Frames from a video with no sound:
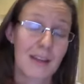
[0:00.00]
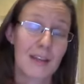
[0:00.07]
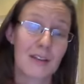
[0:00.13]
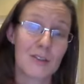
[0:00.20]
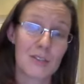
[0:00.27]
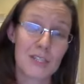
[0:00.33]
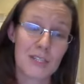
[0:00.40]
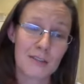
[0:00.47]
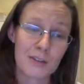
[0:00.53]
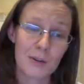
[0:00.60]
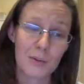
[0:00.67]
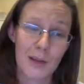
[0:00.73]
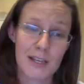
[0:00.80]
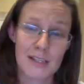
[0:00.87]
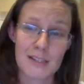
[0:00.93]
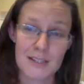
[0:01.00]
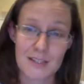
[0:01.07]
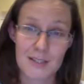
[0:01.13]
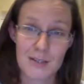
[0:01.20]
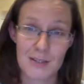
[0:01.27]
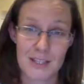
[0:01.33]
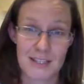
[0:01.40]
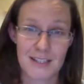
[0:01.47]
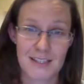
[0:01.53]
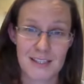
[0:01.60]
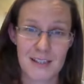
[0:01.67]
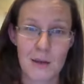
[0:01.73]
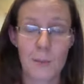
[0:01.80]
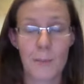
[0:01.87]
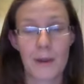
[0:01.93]
Now, there's different ways to do
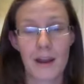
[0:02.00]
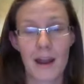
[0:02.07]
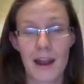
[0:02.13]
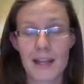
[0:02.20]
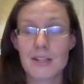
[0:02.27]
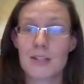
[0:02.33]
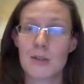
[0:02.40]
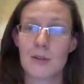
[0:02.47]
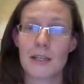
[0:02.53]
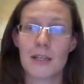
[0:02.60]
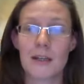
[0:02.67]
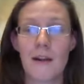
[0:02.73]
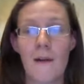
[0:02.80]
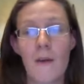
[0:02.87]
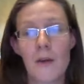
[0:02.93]
this, but I do it